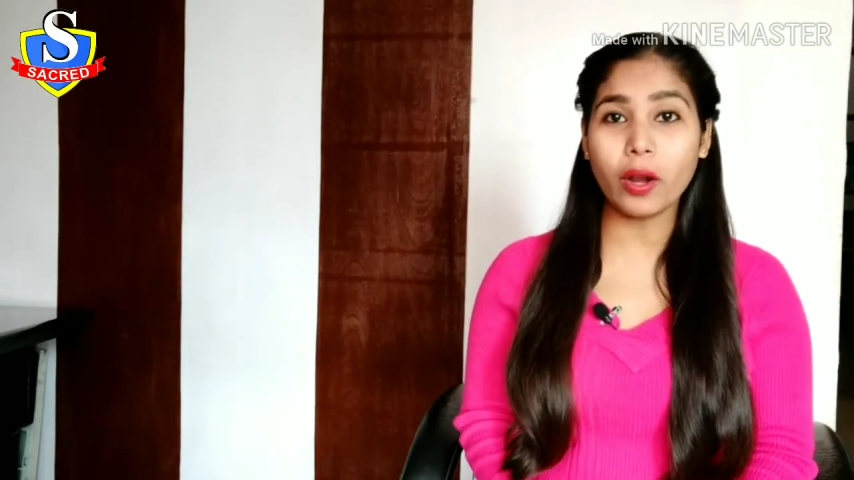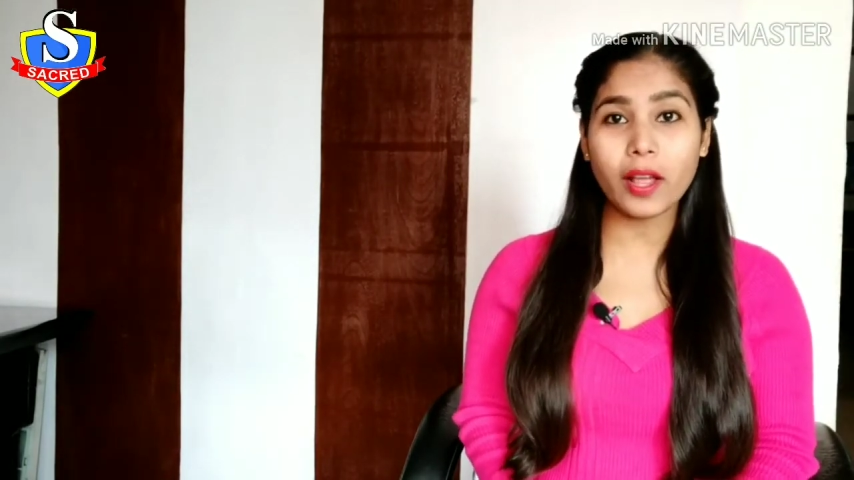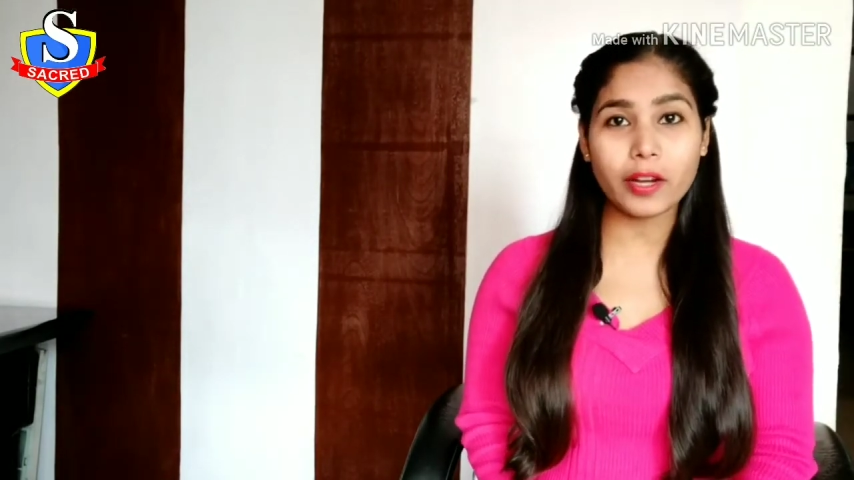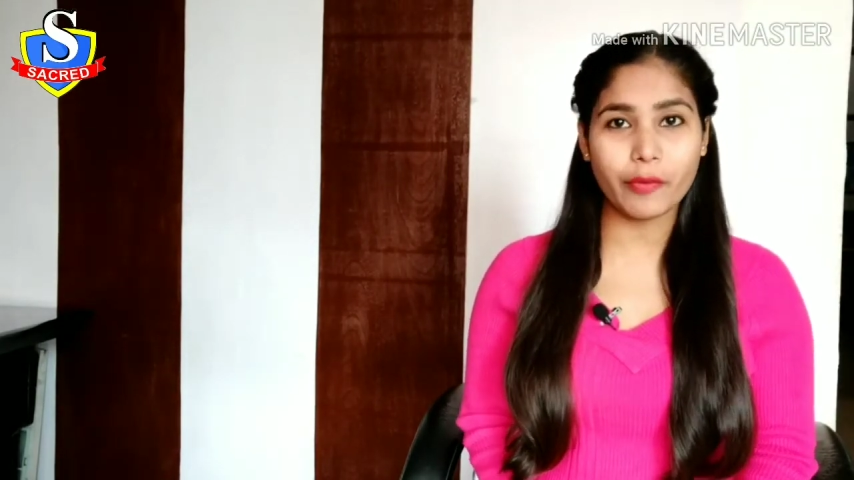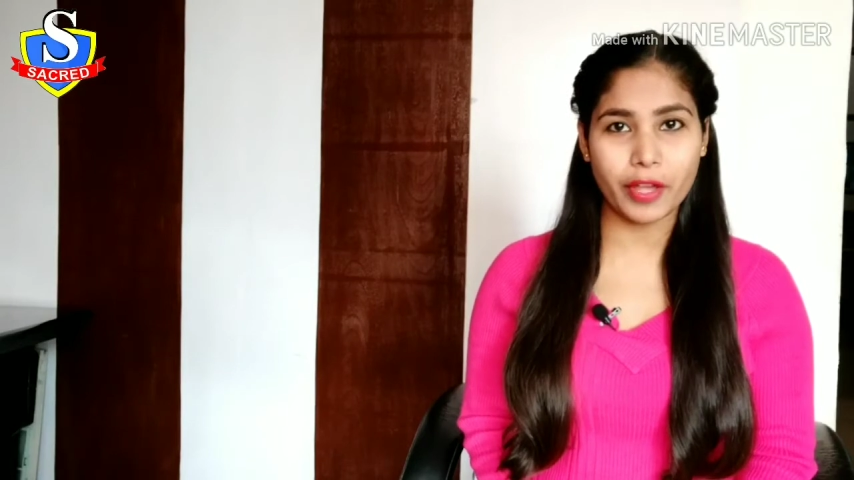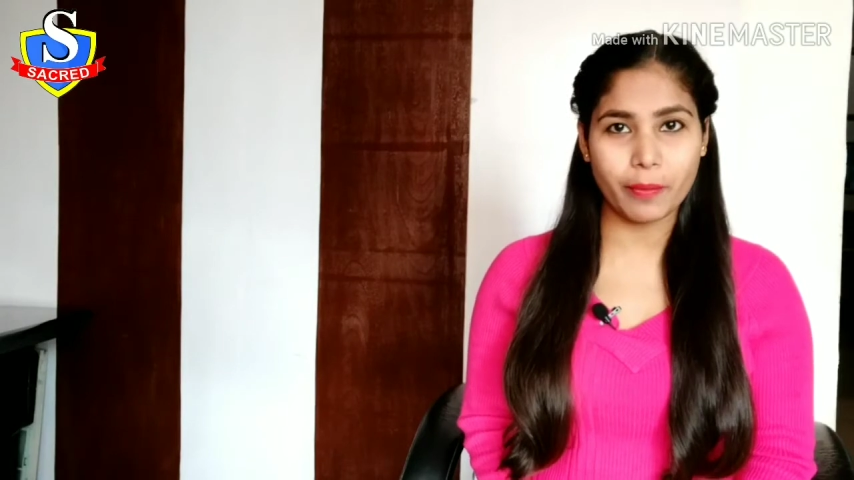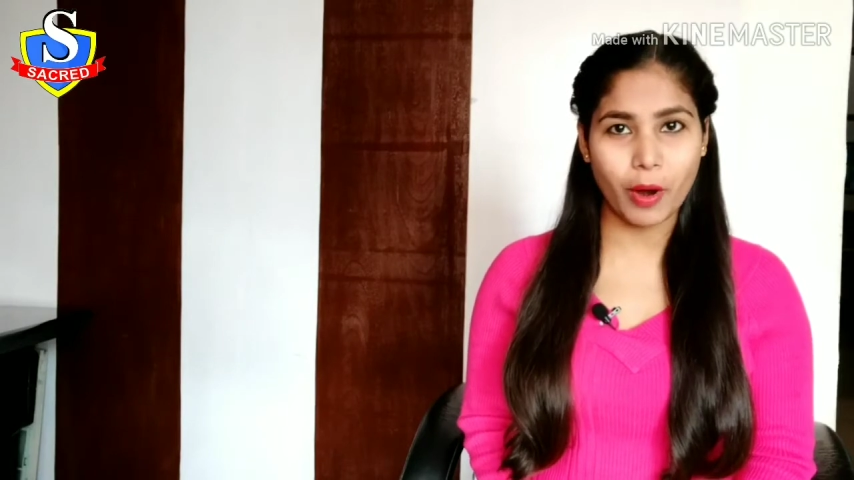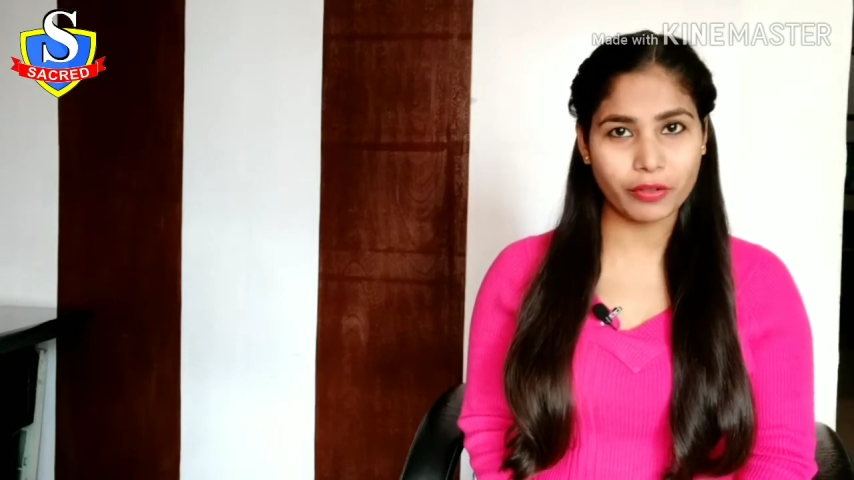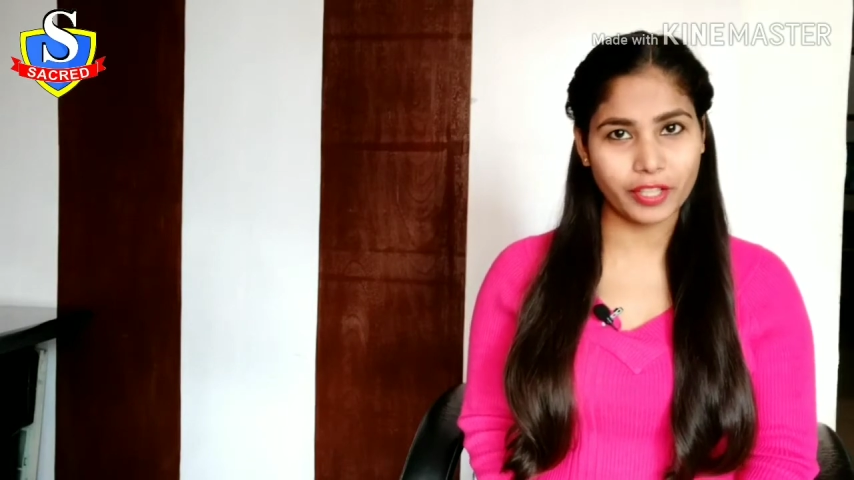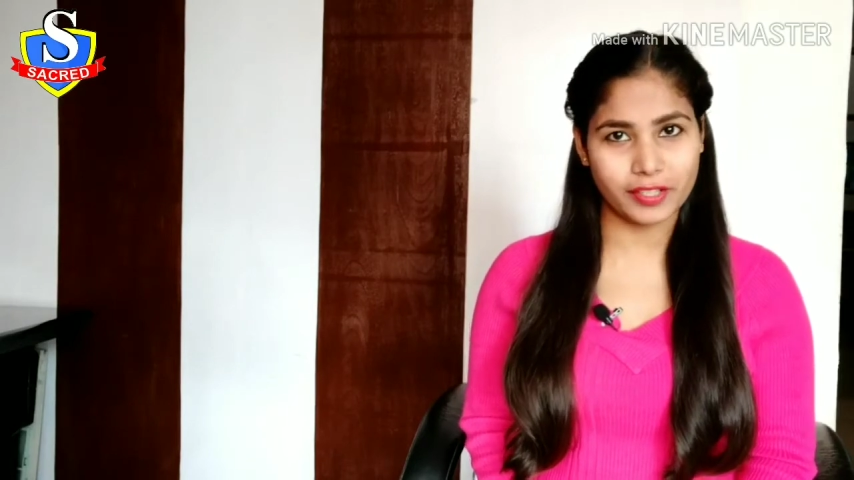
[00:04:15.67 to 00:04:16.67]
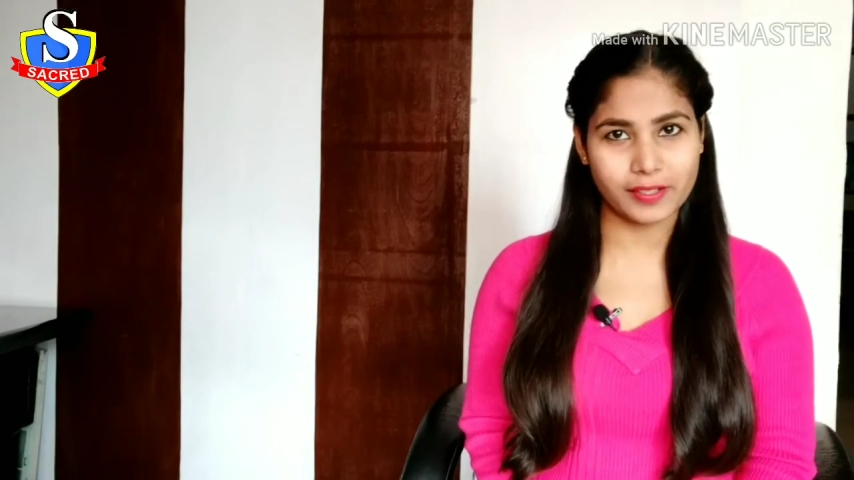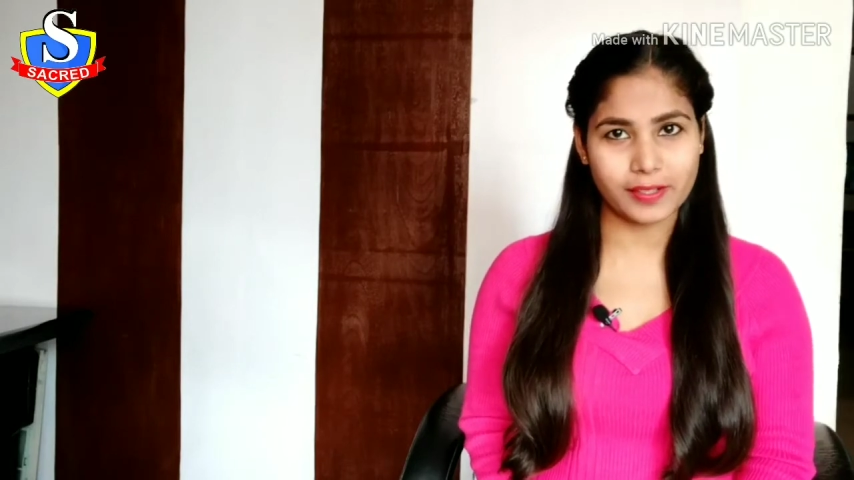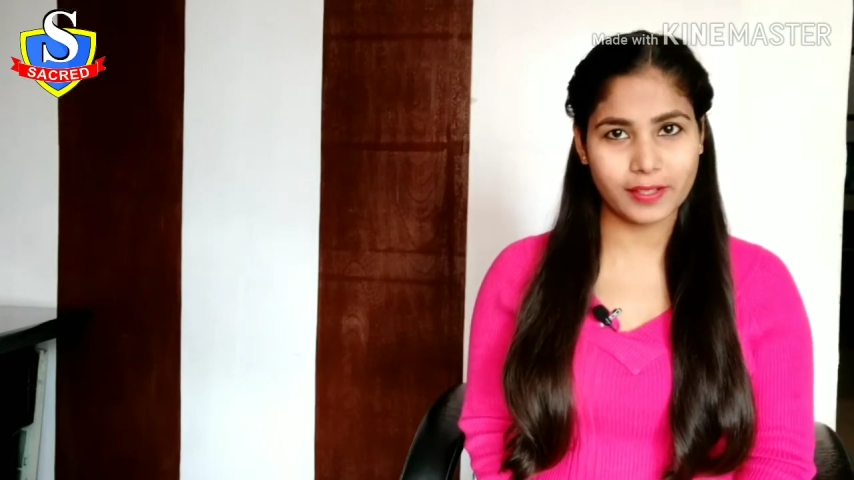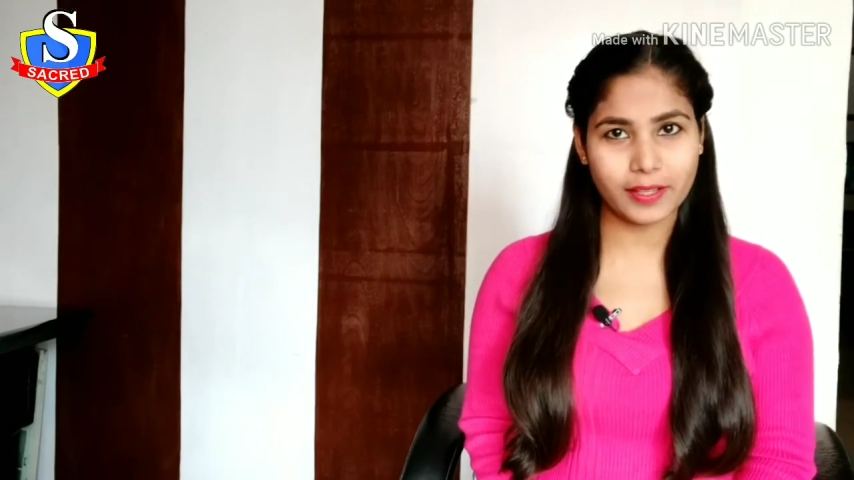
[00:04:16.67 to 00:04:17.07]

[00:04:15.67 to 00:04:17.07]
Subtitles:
are aware about this.